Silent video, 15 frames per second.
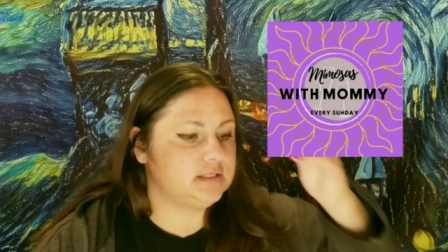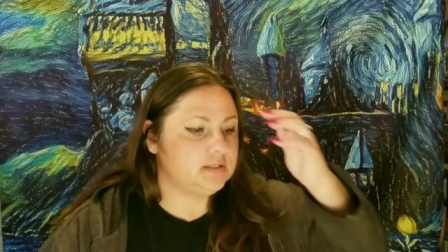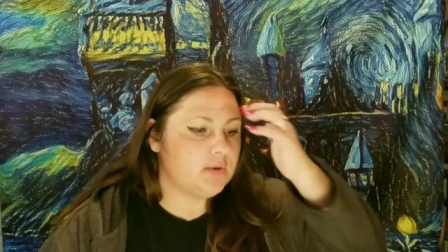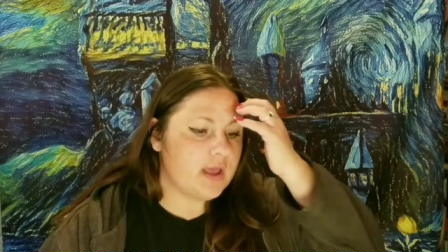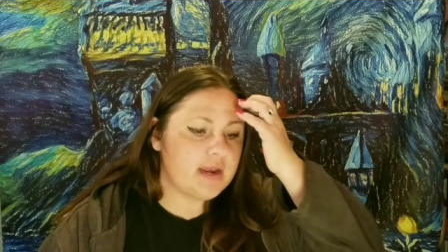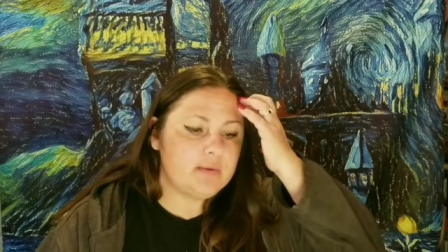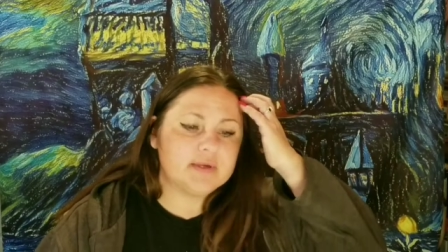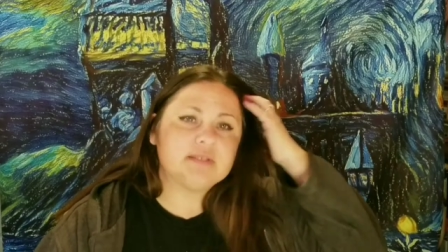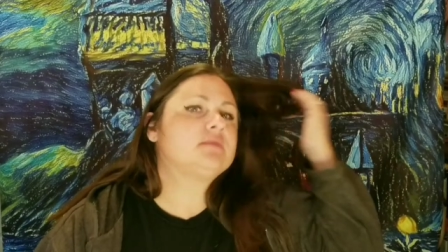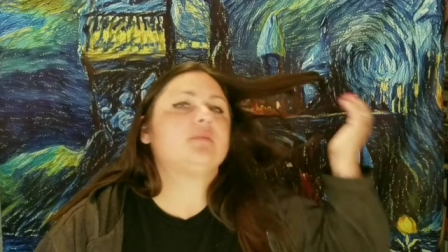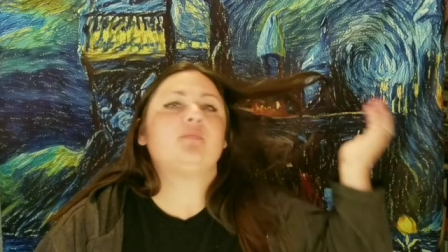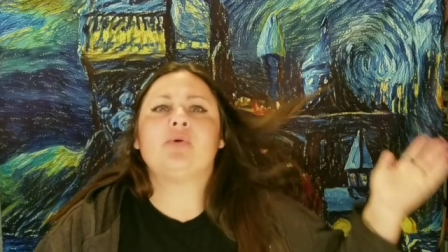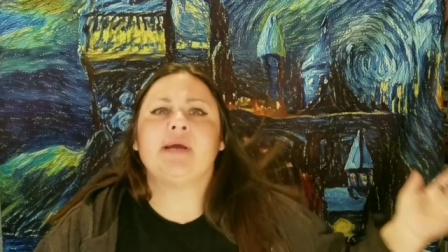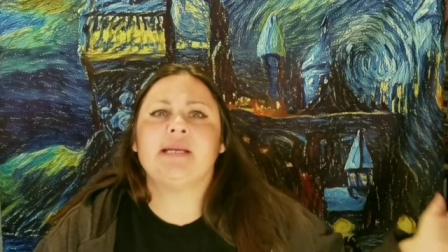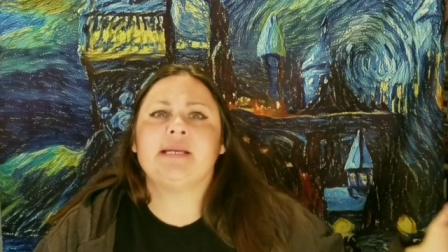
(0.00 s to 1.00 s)
So, anyways, the
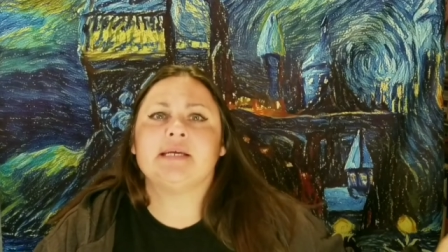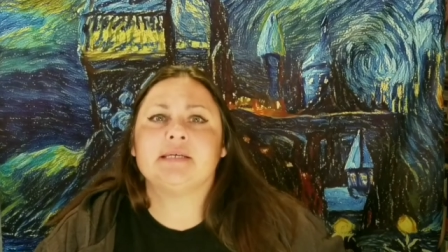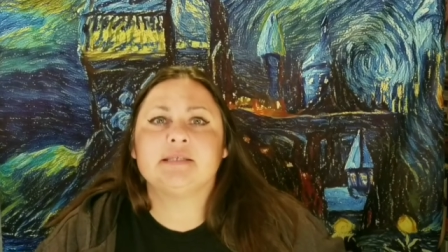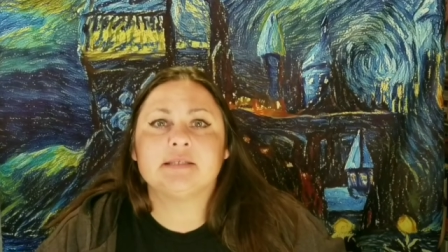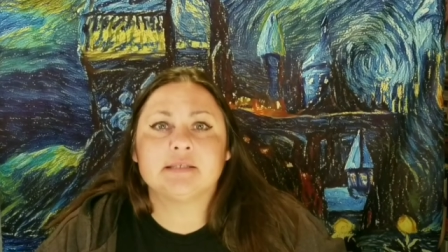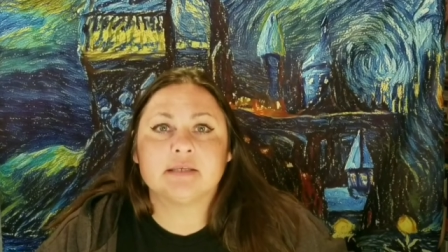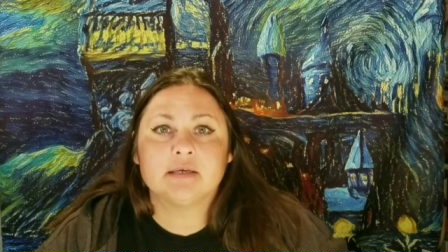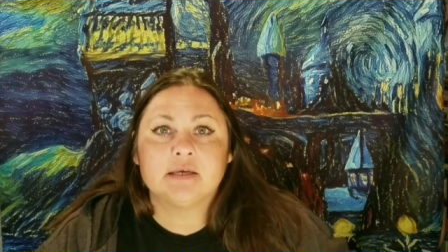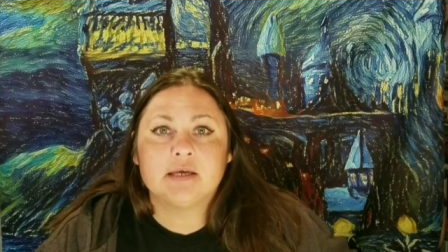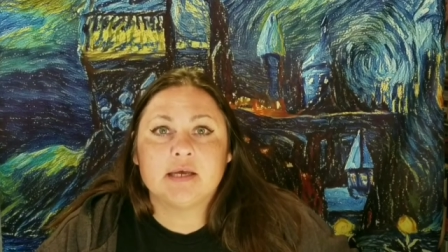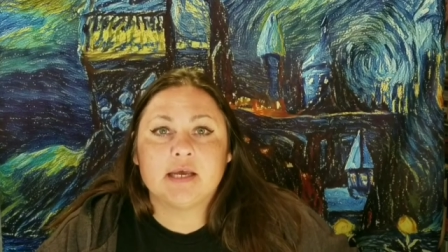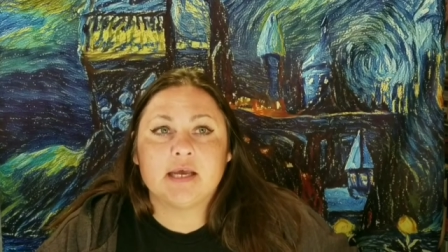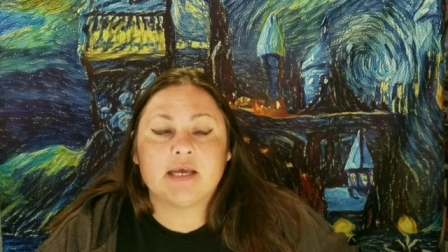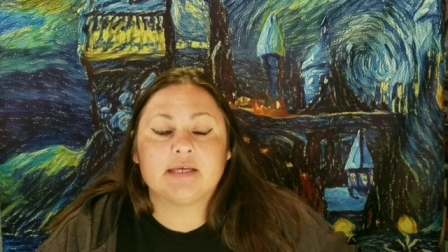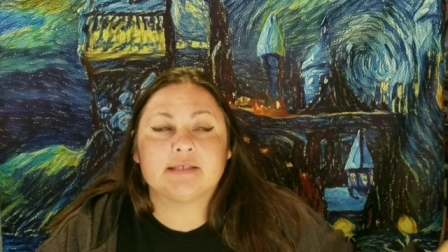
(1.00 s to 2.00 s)
point is,
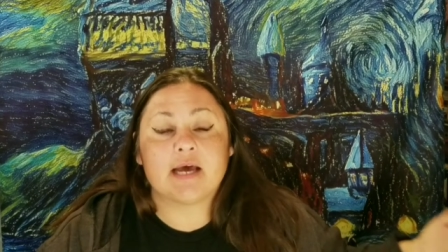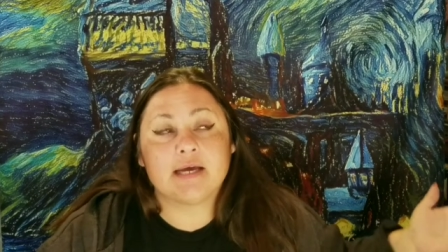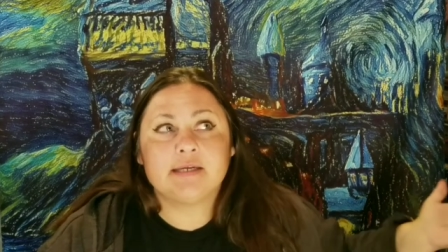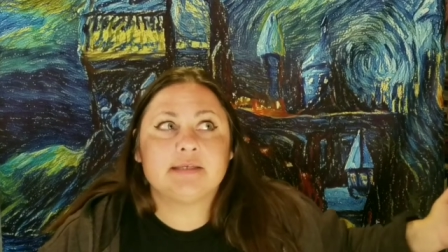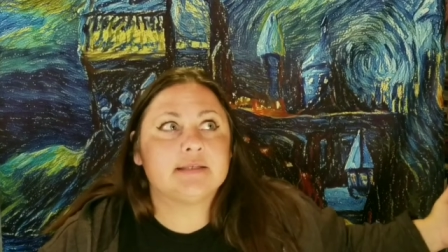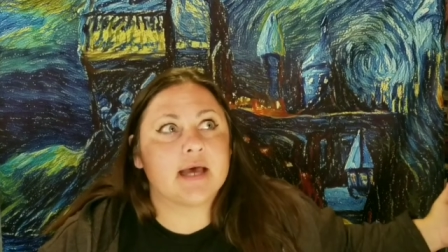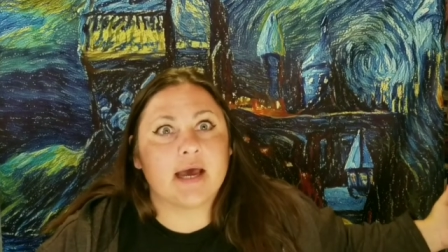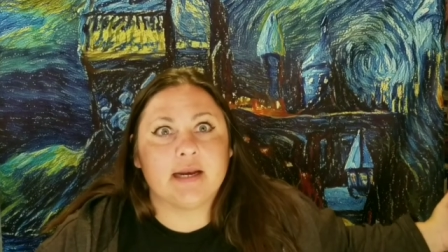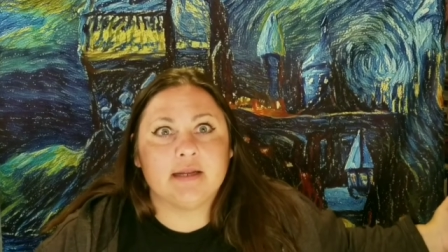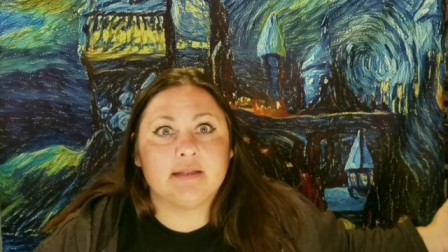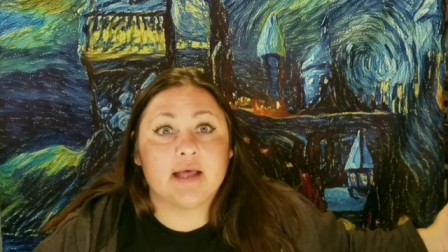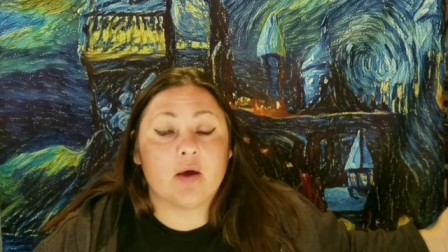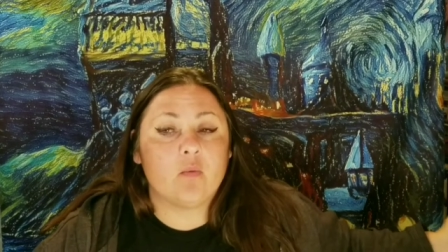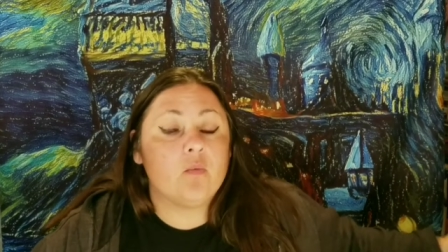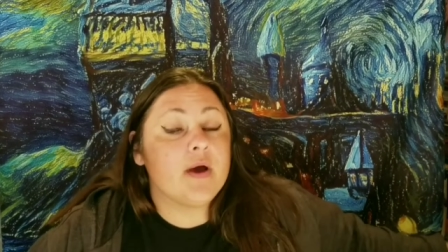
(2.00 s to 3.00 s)
is I decided
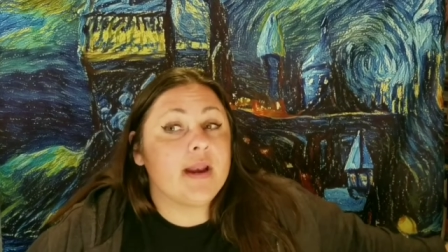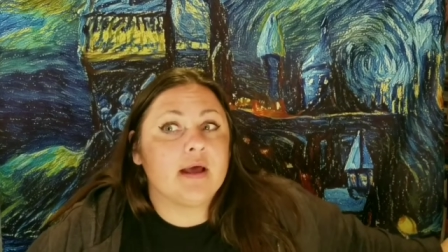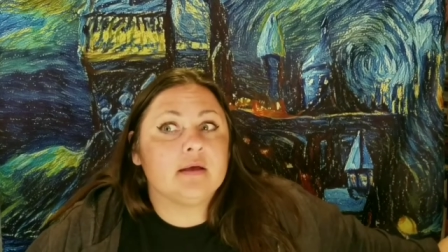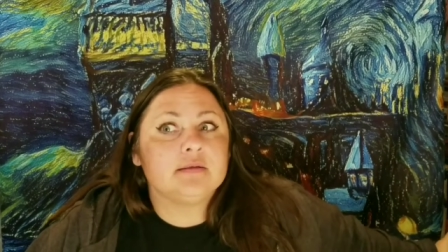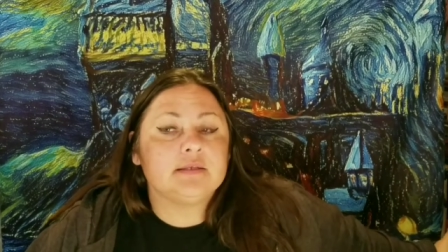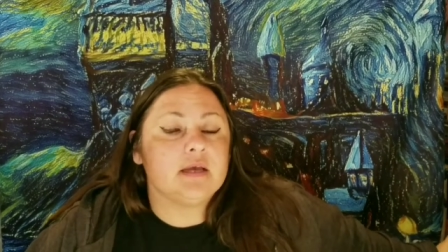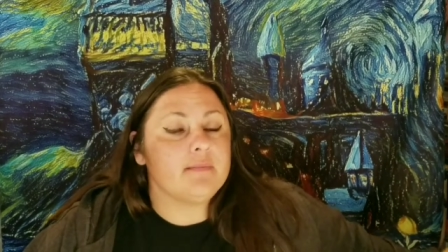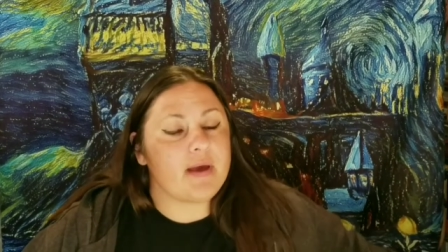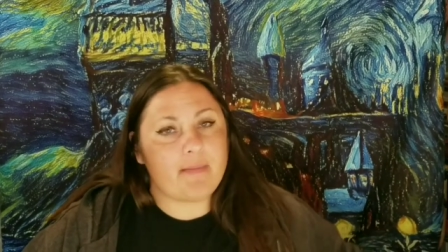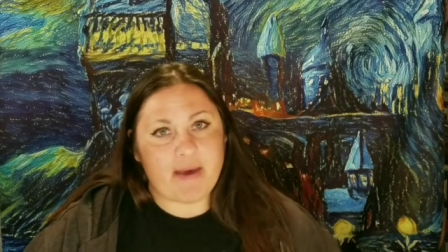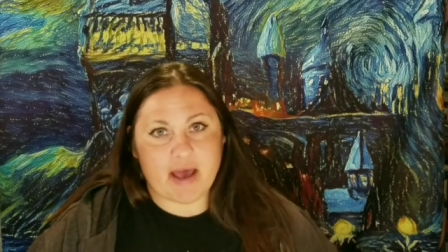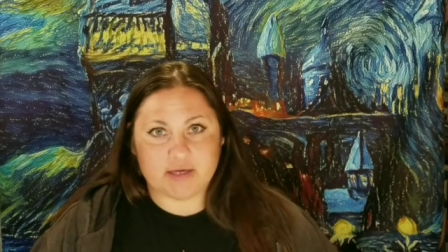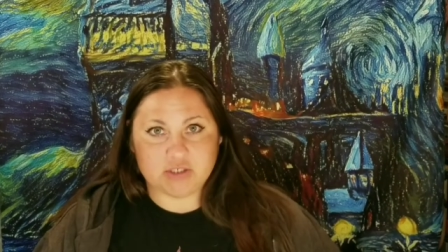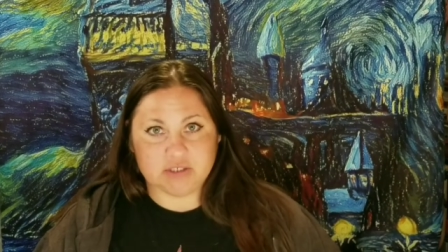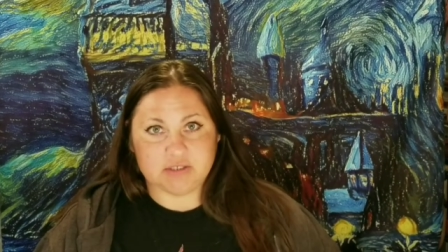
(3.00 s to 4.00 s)
that what else am I
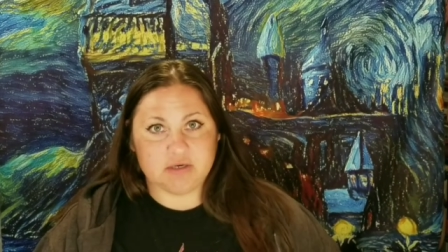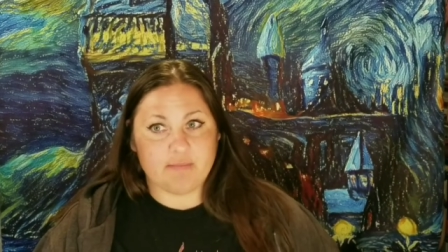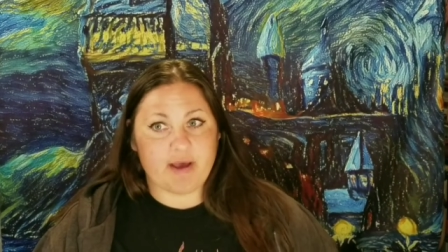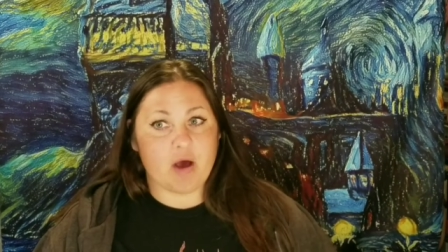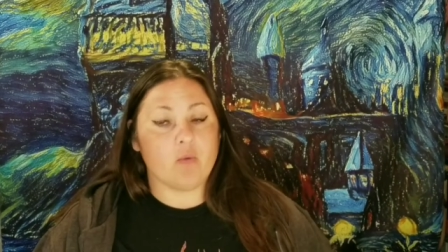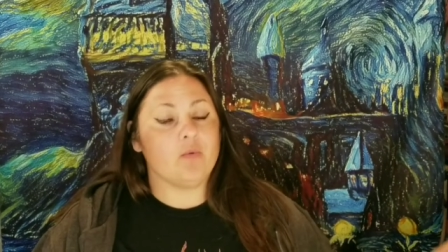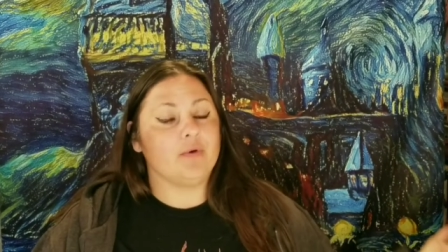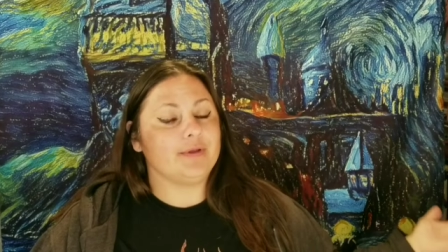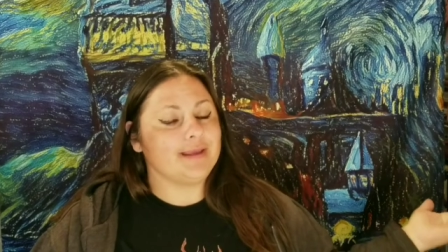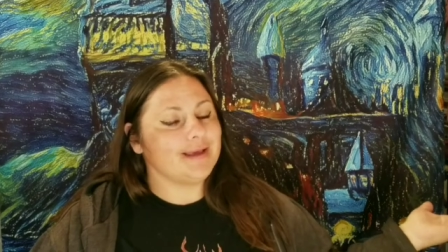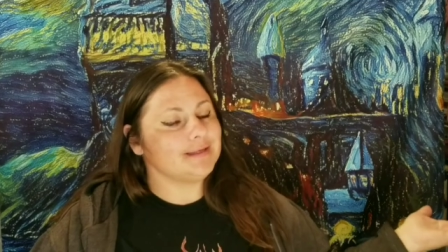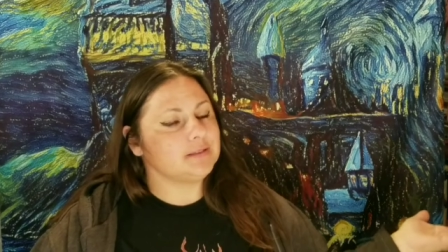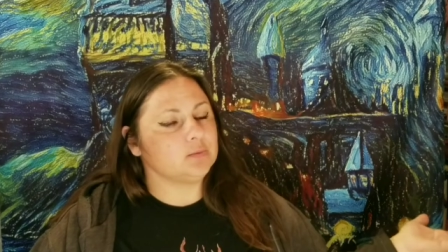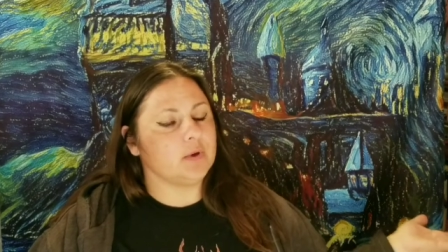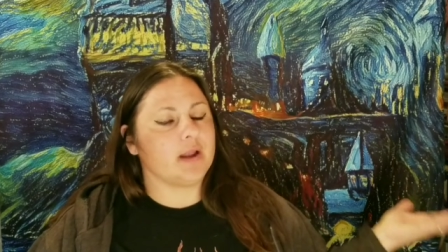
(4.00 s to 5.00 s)
passionate about? Well,
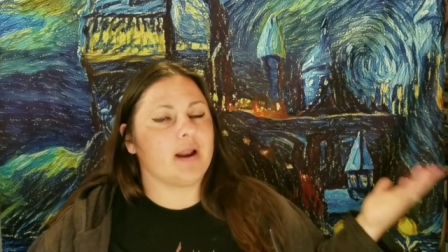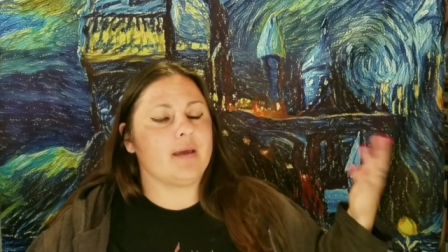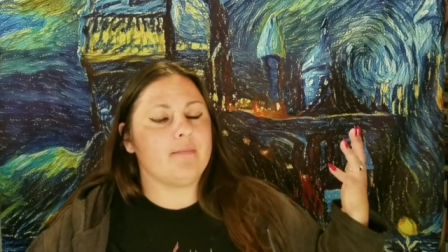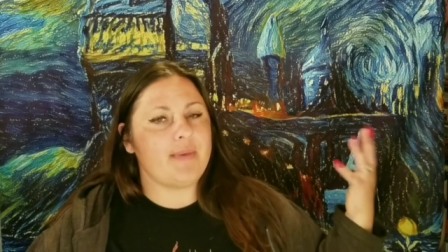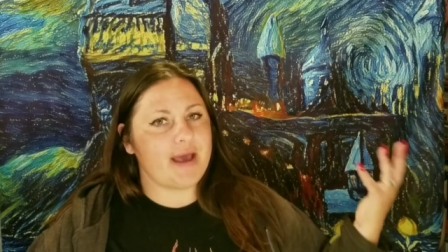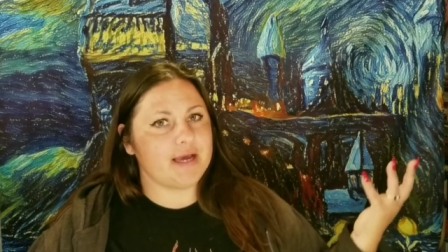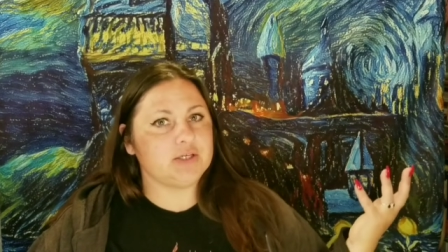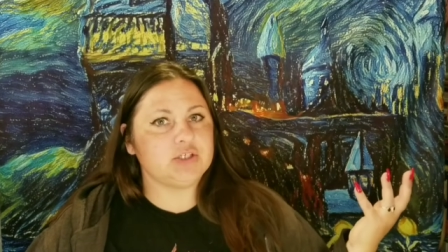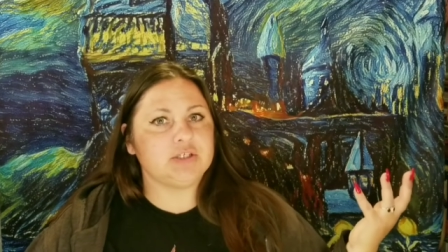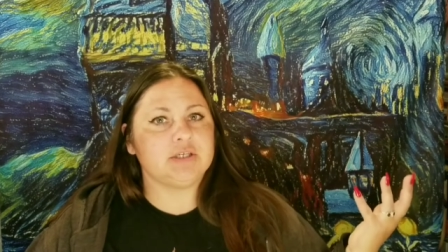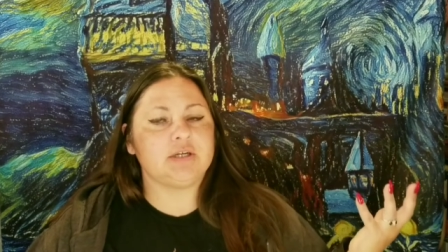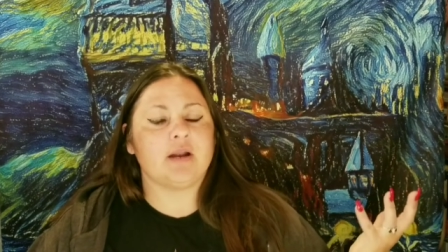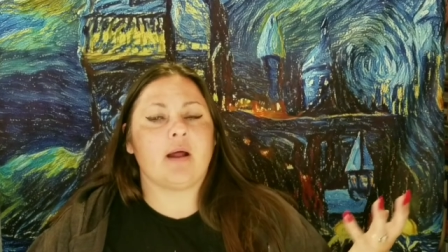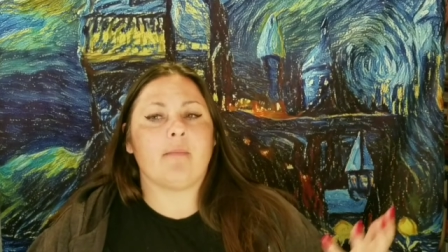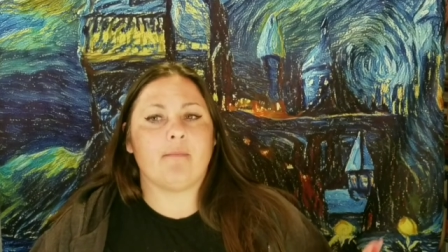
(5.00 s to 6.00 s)
guess what? I'm
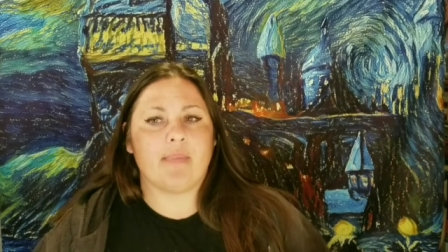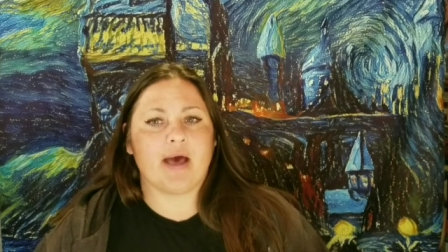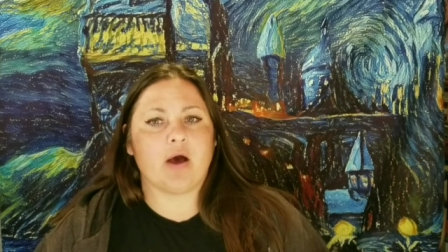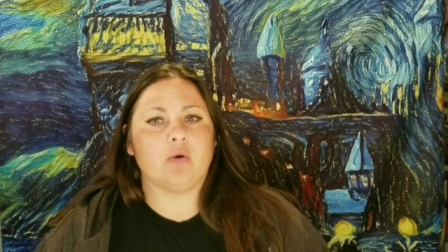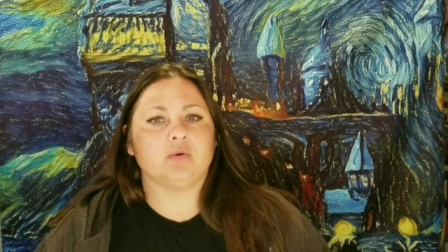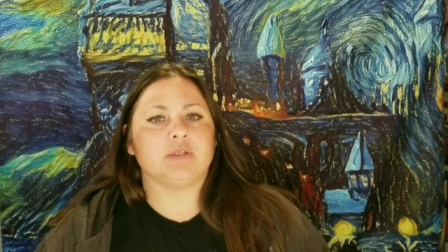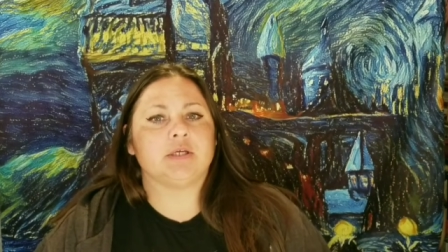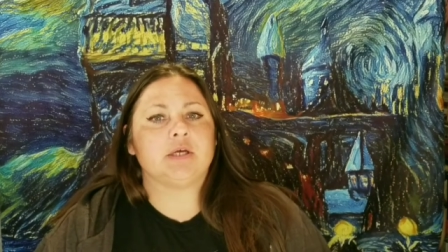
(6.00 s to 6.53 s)
passionate about